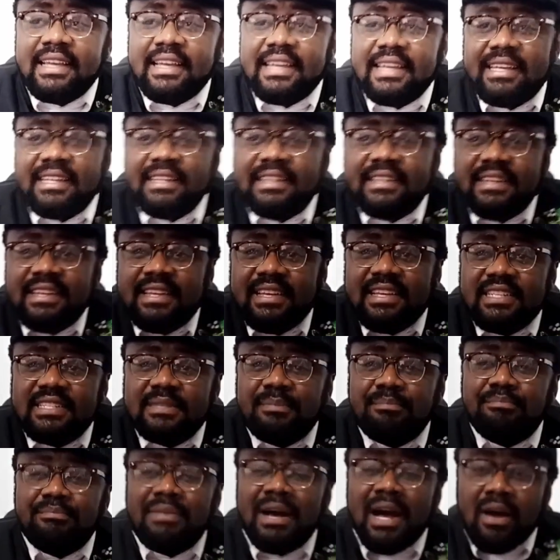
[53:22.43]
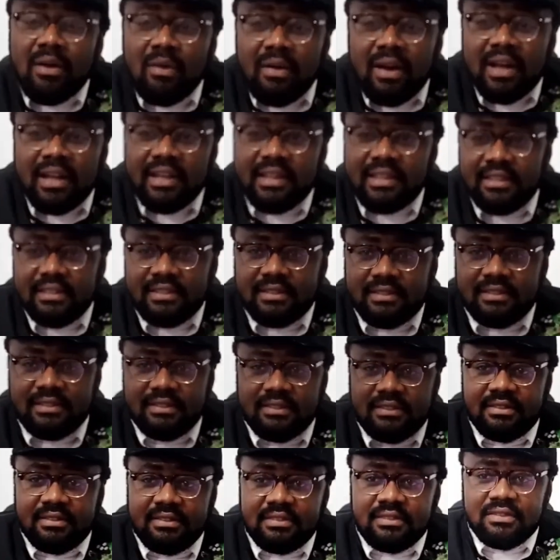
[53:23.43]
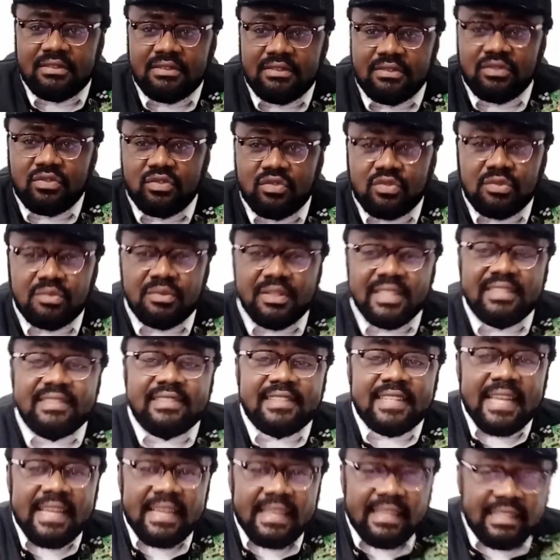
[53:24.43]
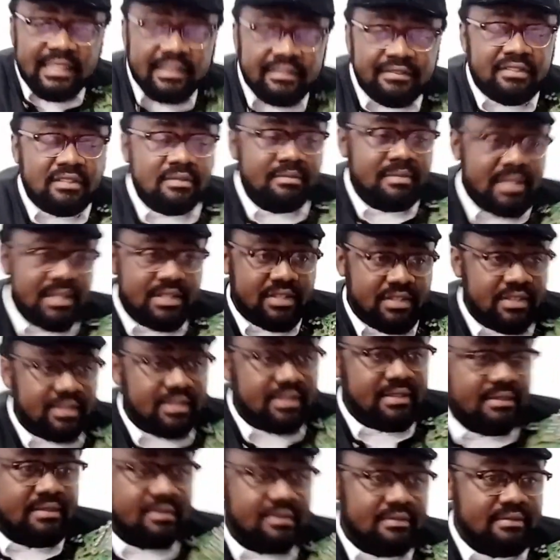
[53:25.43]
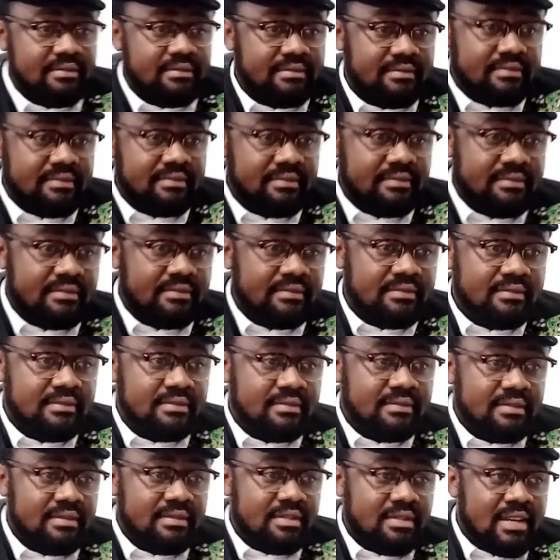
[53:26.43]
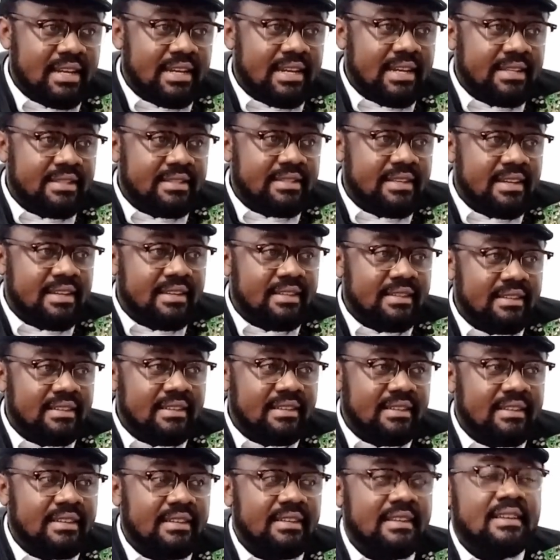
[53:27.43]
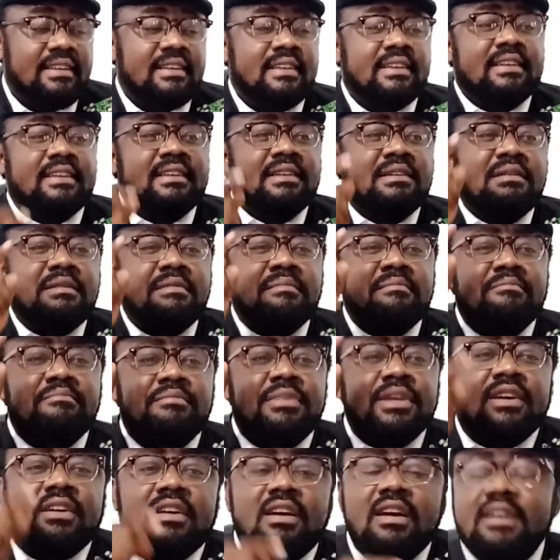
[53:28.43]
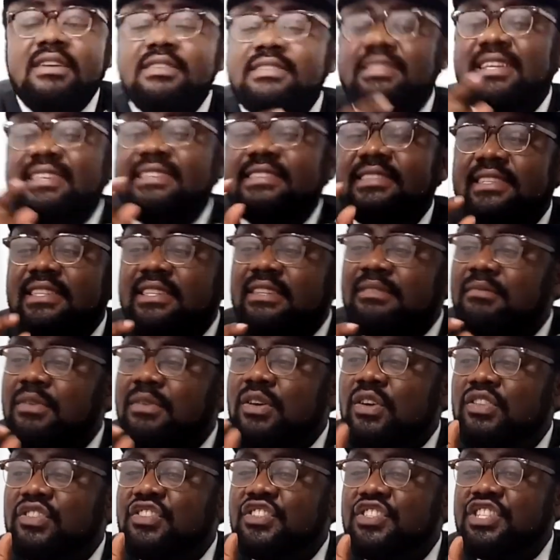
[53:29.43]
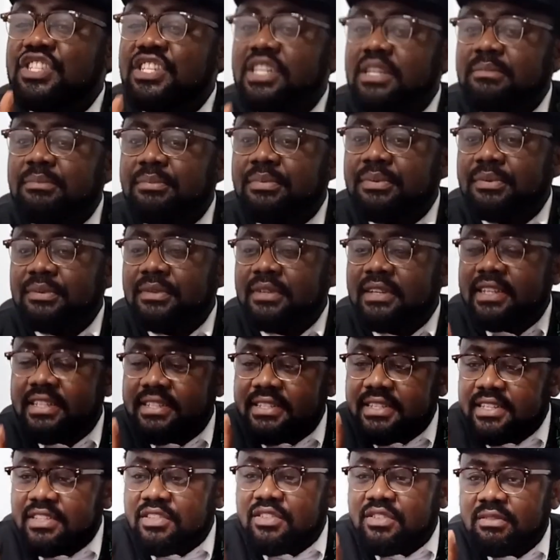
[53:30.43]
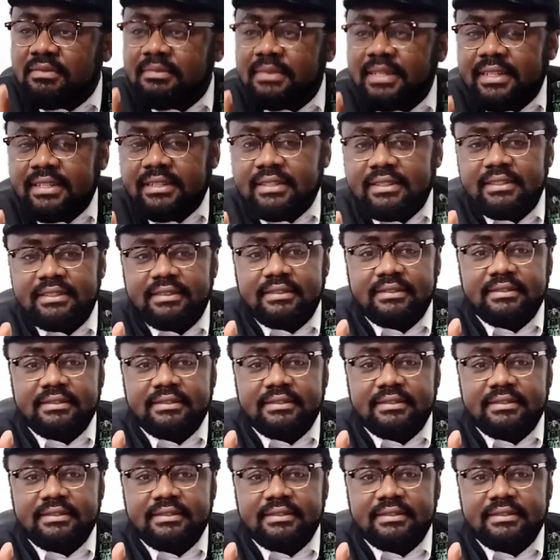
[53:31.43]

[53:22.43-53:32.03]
it needs power to retain information. You understand? Because the CMOS chip, listen to me,